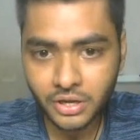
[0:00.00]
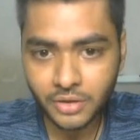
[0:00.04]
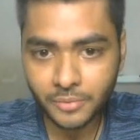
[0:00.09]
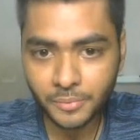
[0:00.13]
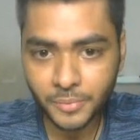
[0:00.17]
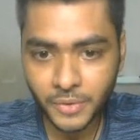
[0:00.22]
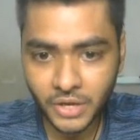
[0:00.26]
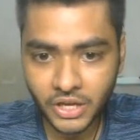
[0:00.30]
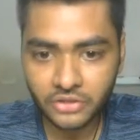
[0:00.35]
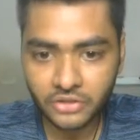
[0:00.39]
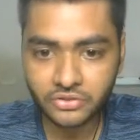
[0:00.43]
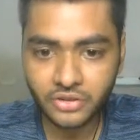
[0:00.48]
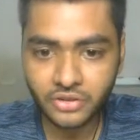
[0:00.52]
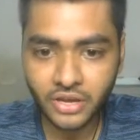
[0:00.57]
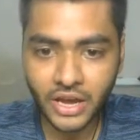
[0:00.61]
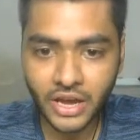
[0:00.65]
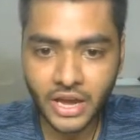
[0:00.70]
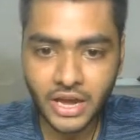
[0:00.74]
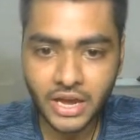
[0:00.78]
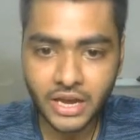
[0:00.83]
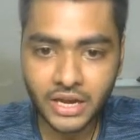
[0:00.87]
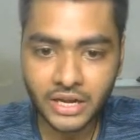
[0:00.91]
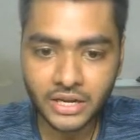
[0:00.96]
page,
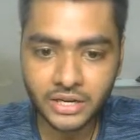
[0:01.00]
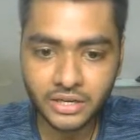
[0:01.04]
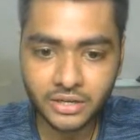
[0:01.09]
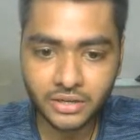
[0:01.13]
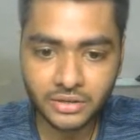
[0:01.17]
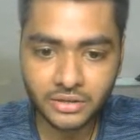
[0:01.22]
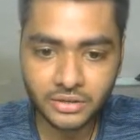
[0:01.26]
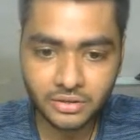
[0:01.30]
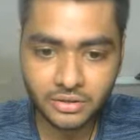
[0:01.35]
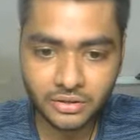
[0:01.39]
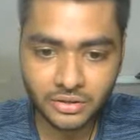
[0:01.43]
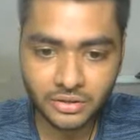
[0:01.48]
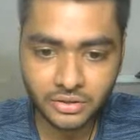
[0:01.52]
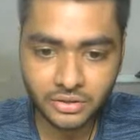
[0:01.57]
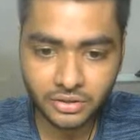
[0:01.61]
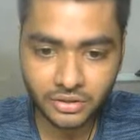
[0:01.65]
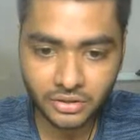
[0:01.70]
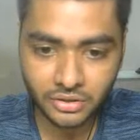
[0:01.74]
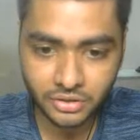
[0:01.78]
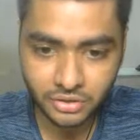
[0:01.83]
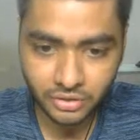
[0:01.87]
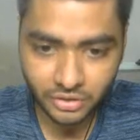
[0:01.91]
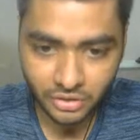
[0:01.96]
and
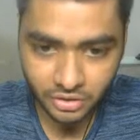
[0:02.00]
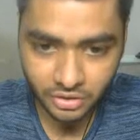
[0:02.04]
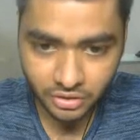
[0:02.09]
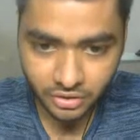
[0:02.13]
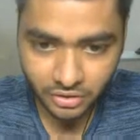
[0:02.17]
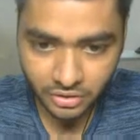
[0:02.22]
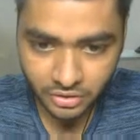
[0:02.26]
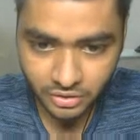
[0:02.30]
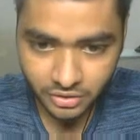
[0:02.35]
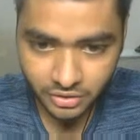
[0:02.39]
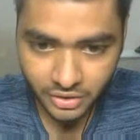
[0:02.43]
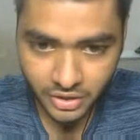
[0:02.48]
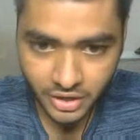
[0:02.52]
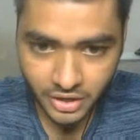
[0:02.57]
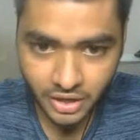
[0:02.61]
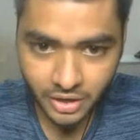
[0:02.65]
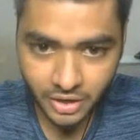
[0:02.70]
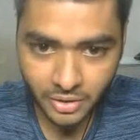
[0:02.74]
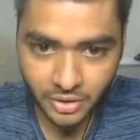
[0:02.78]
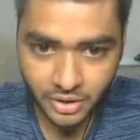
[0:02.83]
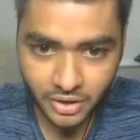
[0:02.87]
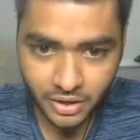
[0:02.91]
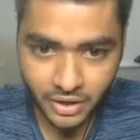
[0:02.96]
your
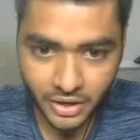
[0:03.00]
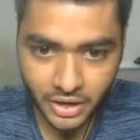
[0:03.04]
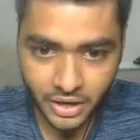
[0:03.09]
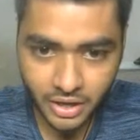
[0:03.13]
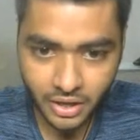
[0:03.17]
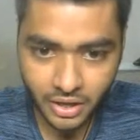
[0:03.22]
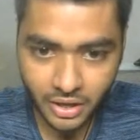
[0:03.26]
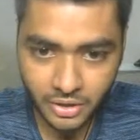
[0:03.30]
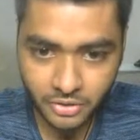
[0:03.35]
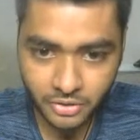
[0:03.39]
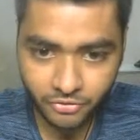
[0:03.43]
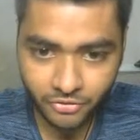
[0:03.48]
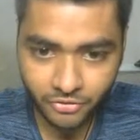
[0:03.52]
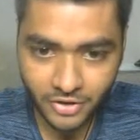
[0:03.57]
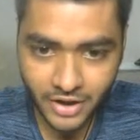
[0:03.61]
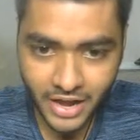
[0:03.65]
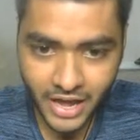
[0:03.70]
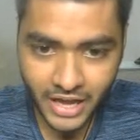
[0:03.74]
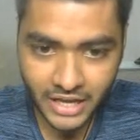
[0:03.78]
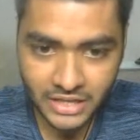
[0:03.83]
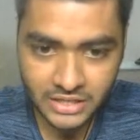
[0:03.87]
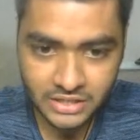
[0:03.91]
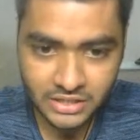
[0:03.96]

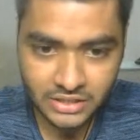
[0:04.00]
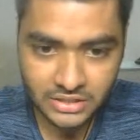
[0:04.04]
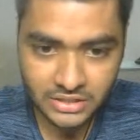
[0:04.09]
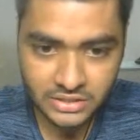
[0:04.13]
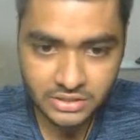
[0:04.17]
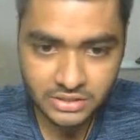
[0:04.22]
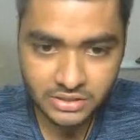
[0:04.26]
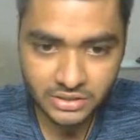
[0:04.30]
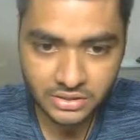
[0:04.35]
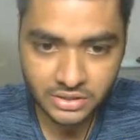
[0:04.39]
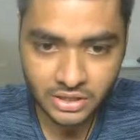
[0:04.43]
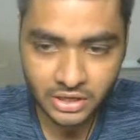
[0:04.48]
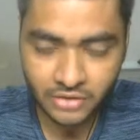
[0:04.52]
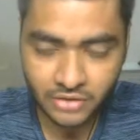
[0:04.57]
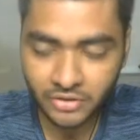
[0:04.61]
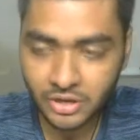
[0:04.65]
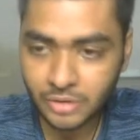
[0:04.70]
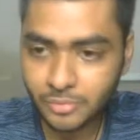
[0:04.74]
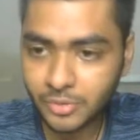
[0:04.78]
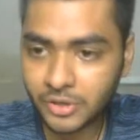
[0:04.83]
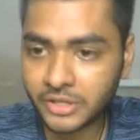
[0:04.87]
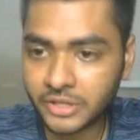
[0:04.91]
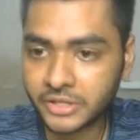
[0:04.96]
flag is
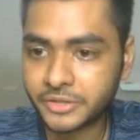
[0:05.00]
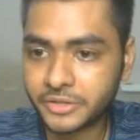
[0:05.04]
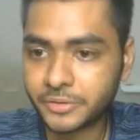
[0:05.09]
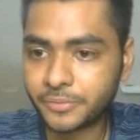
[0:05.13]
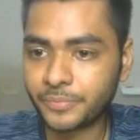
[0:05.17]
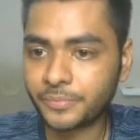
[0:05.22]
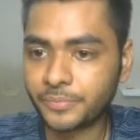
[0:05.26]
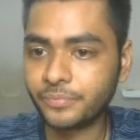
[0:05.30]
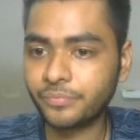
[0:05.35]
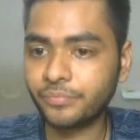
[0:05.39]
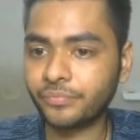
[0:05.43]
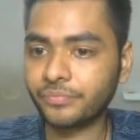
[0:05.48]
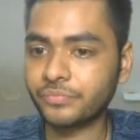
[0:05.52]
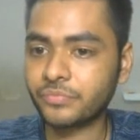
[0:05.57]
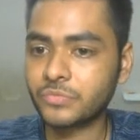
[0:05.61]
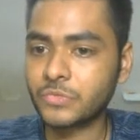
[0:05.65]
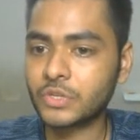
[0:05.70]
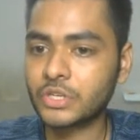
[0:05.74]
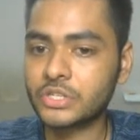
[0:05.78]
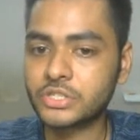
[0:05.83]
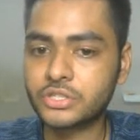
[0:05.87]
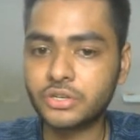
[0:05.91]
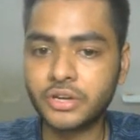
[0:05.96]
available here.
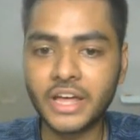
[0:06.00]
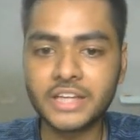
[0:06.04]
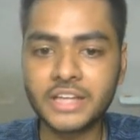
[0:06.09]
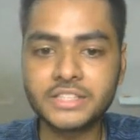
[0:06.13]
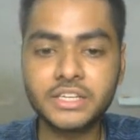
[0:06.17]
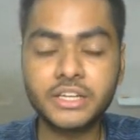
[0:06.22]
So that's